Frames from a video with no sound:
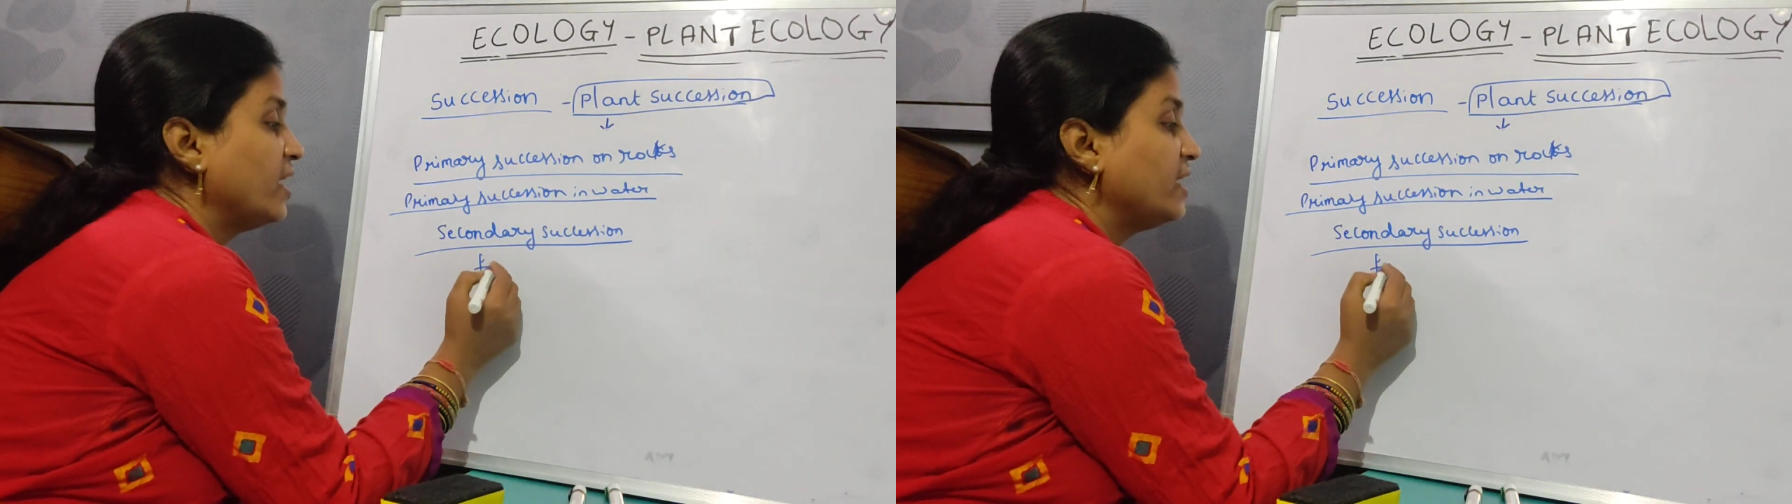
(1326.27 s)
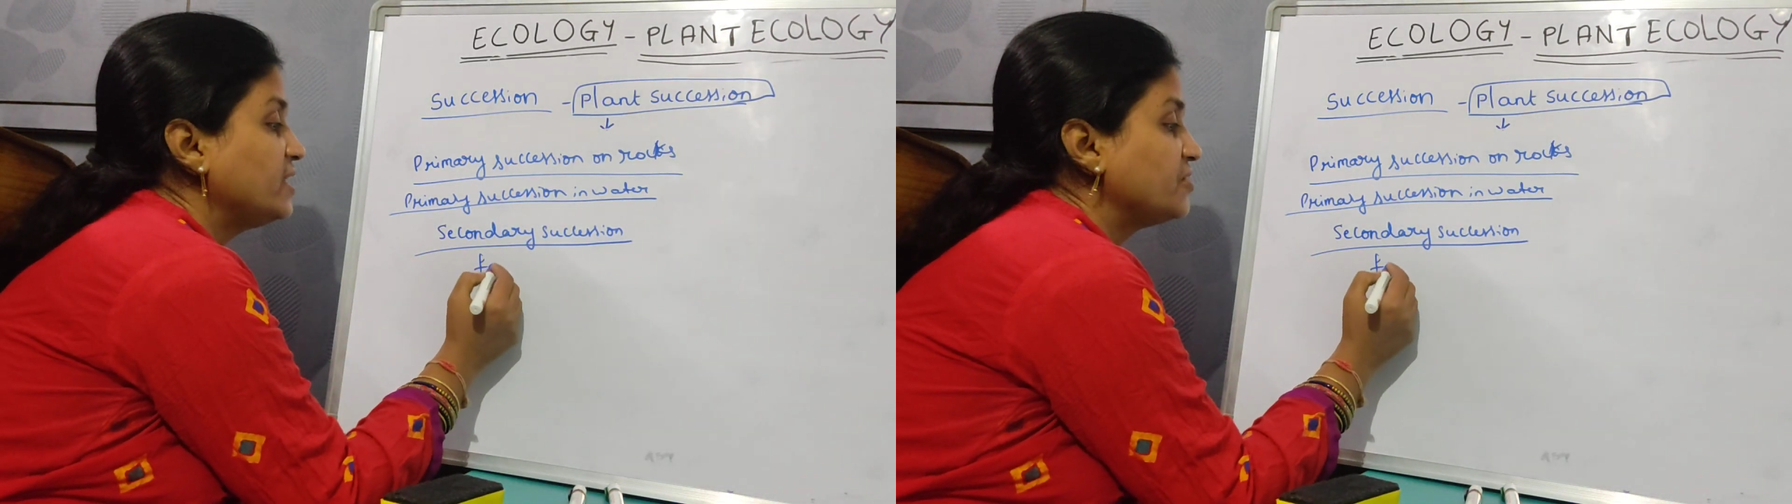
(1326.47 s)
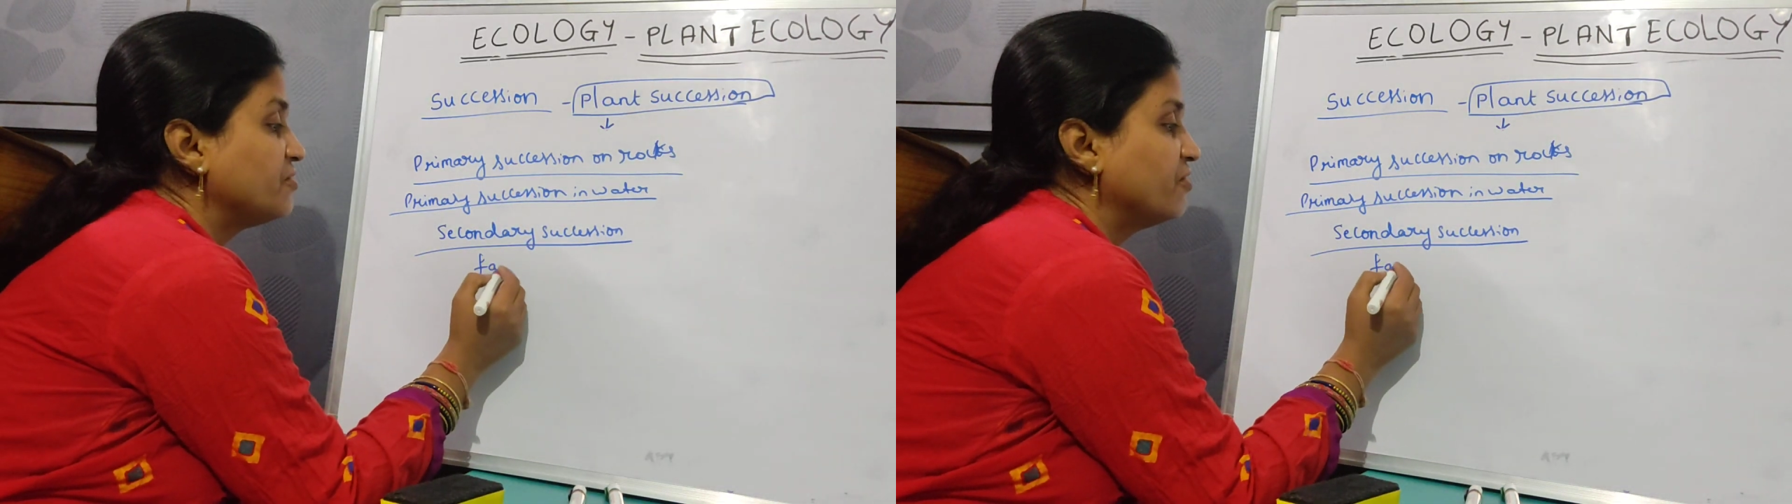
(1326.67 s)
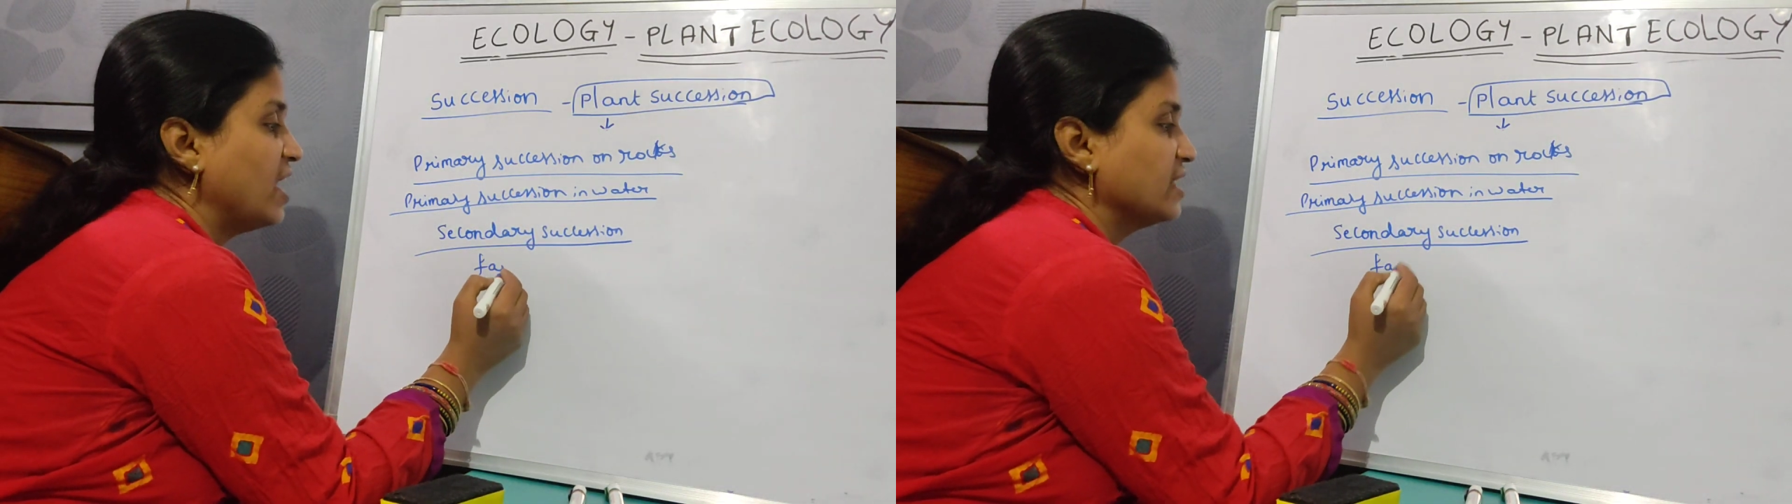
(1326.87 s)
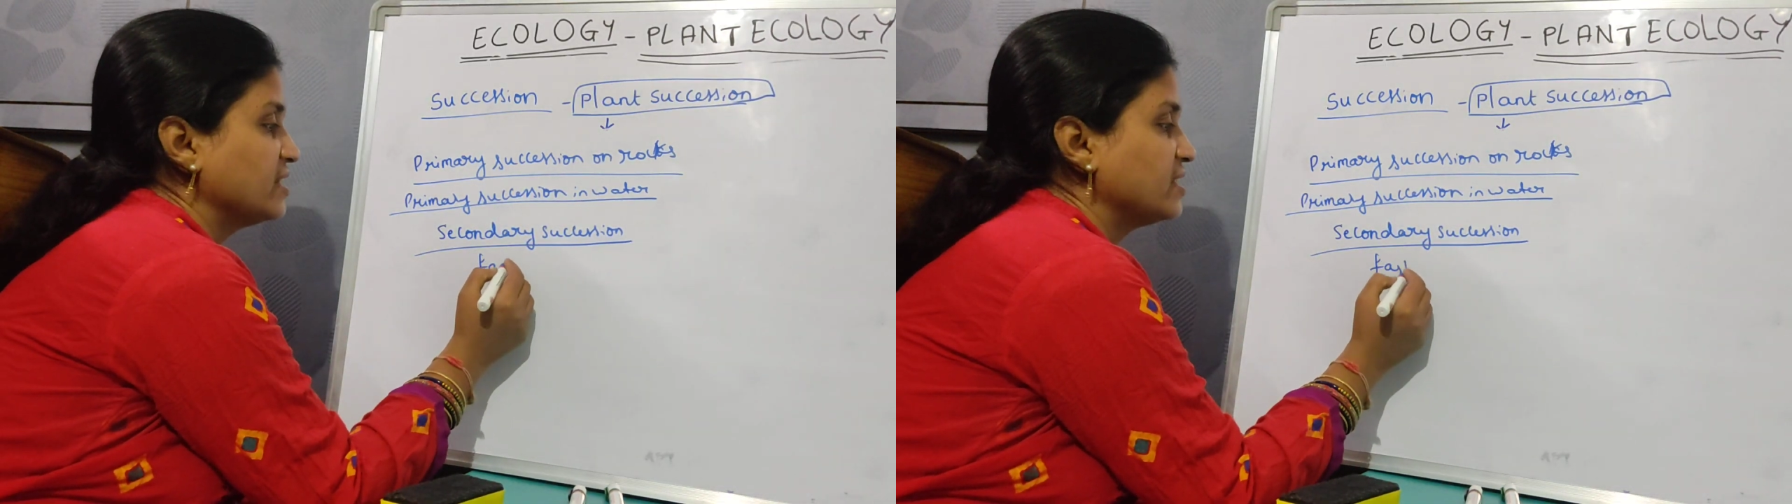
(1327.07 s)
is
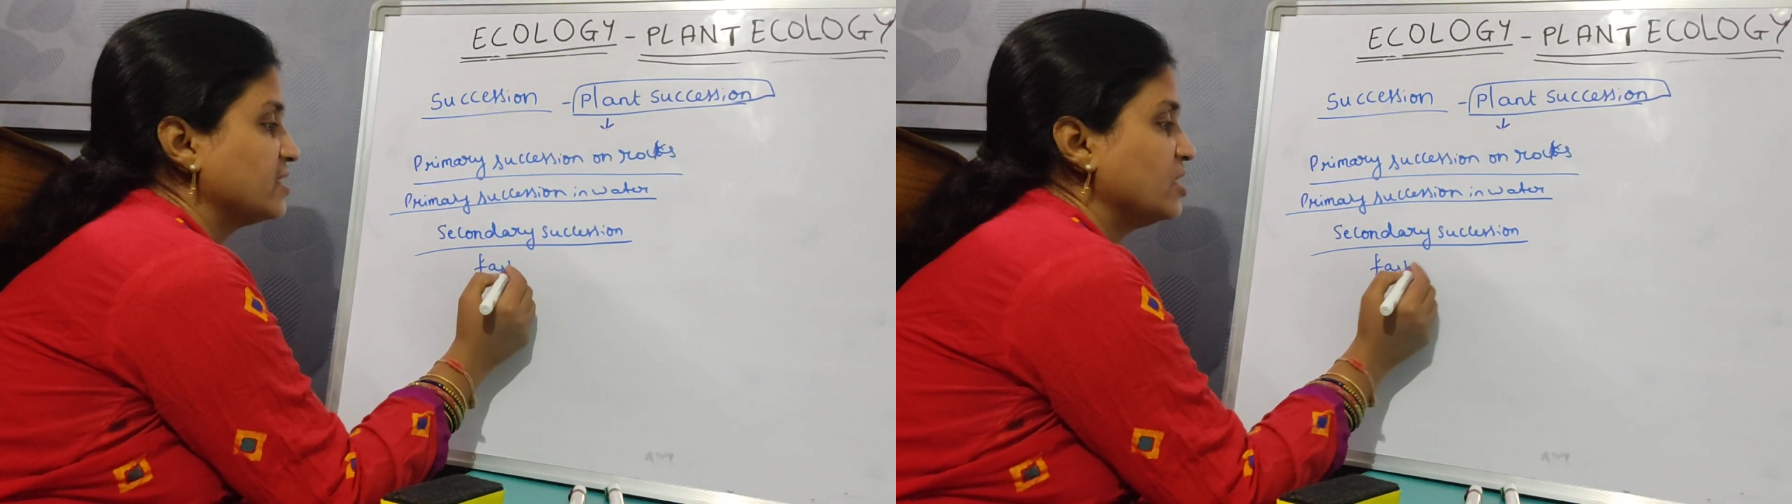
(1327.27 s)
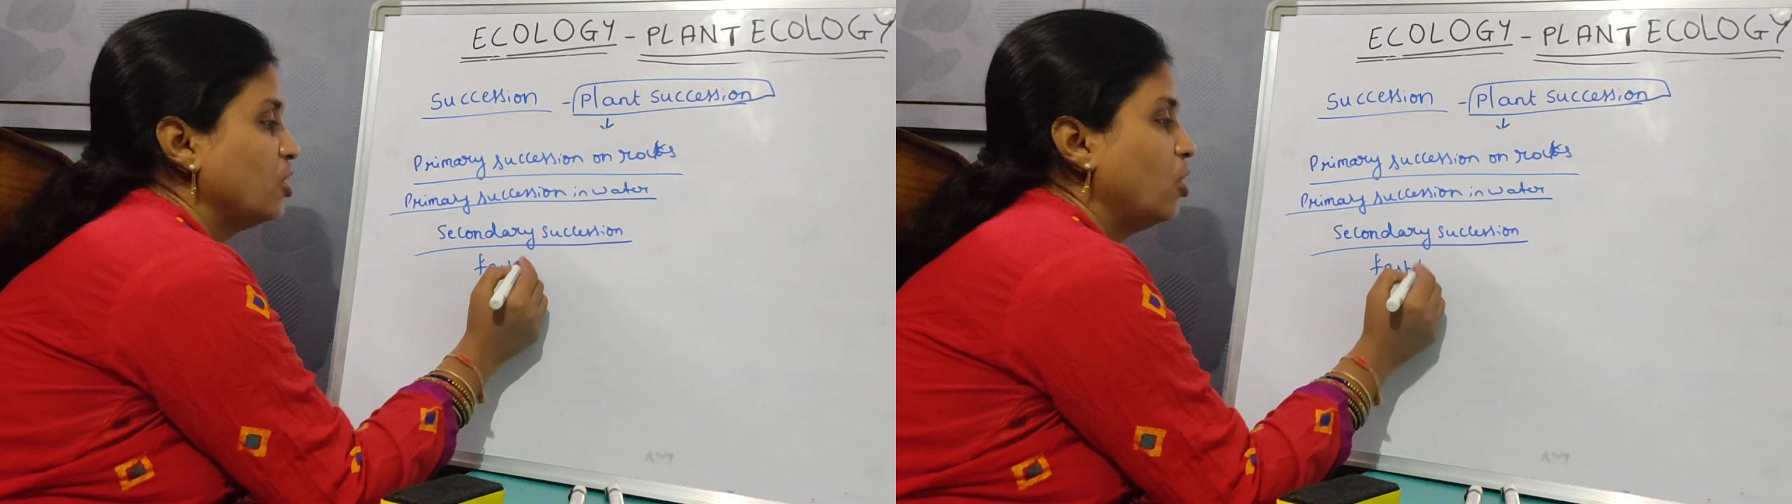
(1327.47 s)
fast,